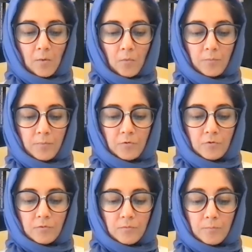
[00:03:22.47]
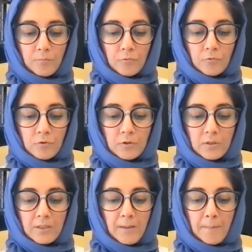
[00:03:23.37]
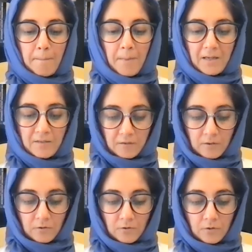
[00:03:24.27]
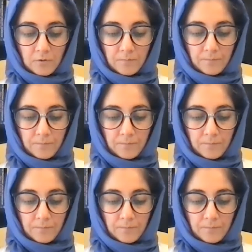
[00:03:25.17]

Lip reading: were brutally massacred.